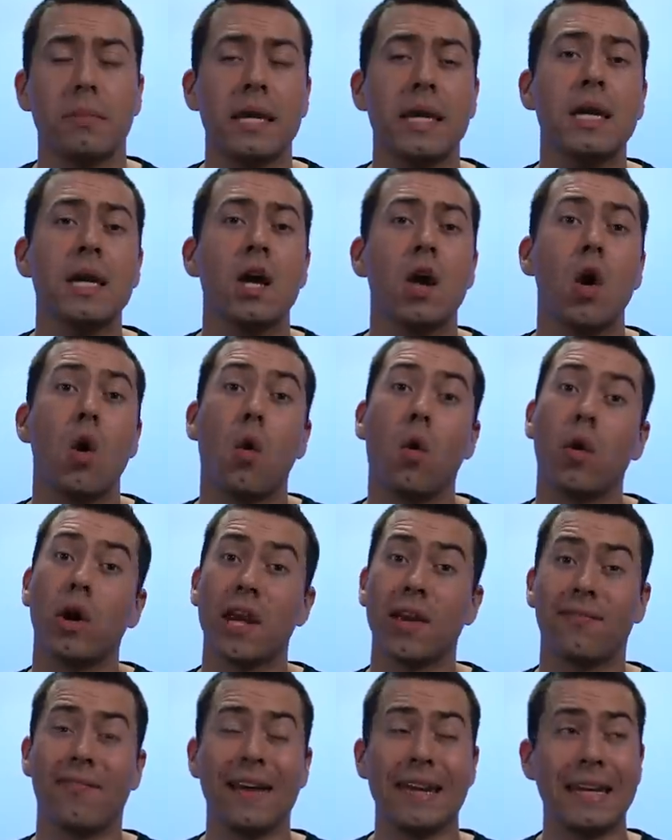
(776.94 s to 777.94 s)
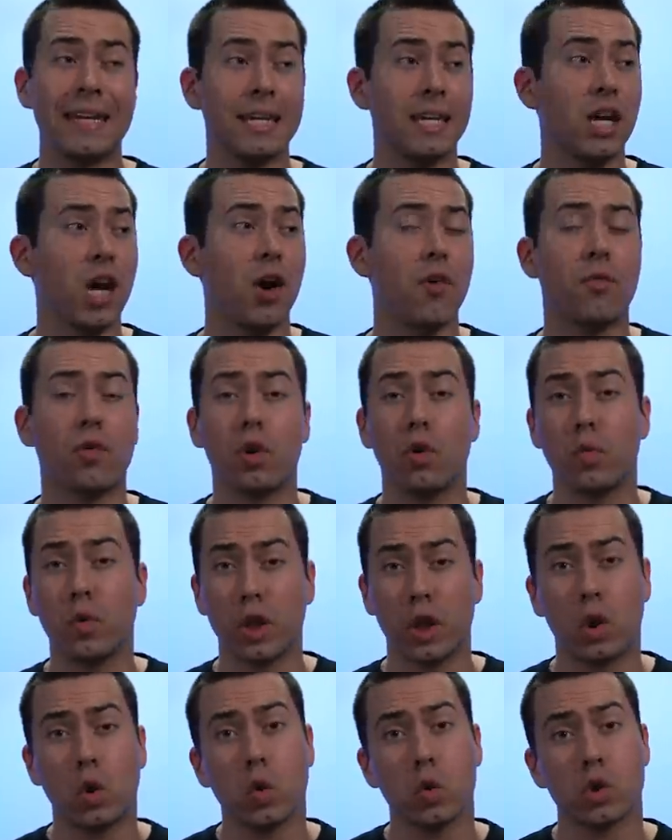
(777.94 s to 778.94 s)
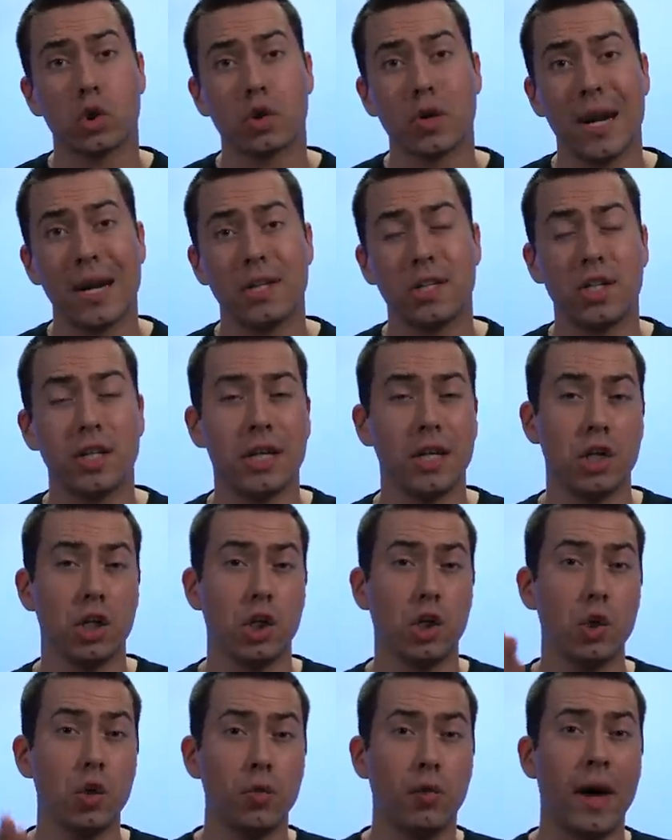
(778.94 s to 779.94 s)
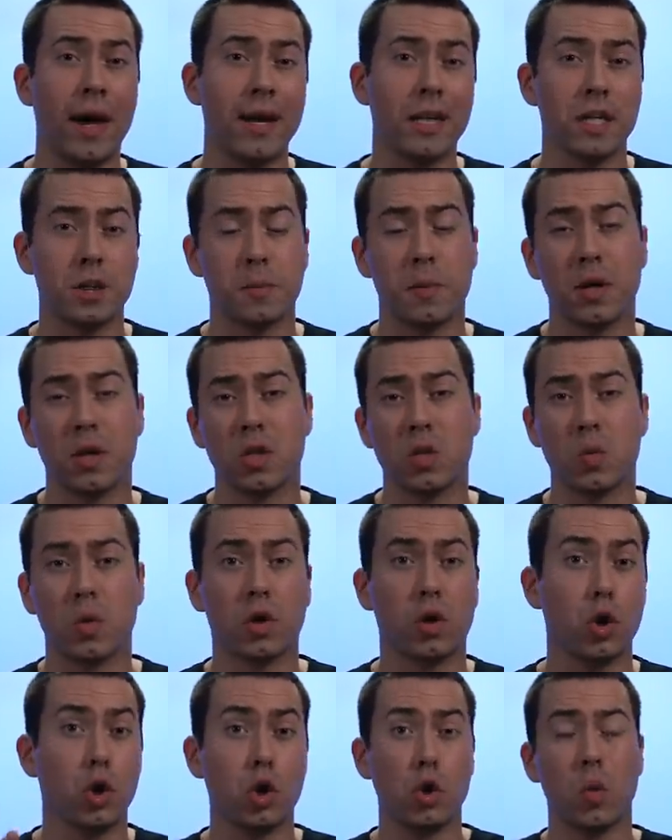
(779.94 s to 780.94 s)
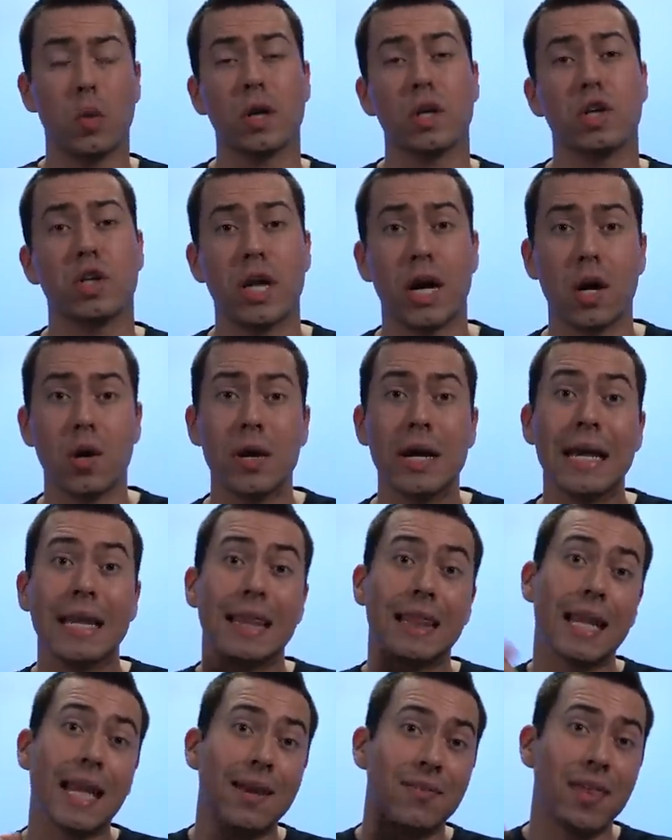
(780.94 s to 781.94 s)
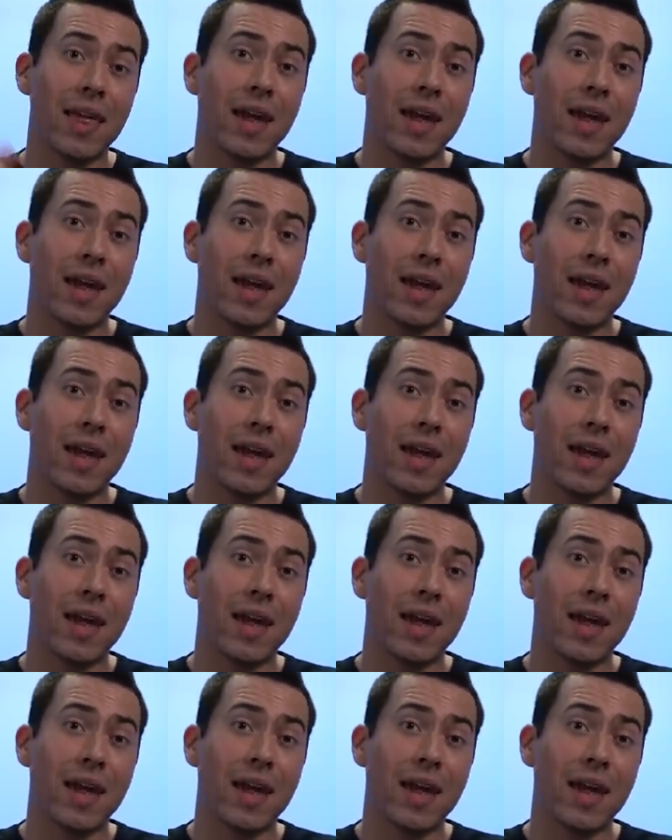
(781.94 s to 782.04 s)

me, or if I didn't cover a really cool strategy that you've had experience with or you want to share, leave